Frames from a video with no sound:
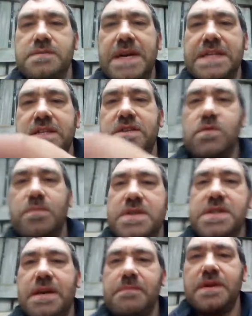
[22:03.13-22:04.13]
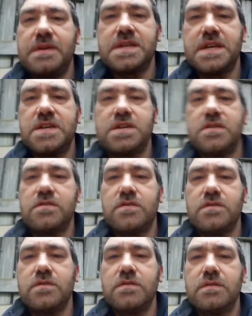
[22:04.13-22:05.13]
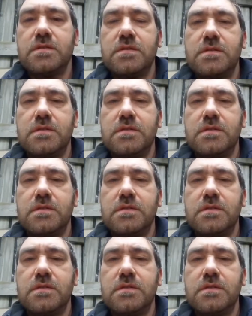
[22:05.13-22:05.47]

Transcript: message you want me to send you, or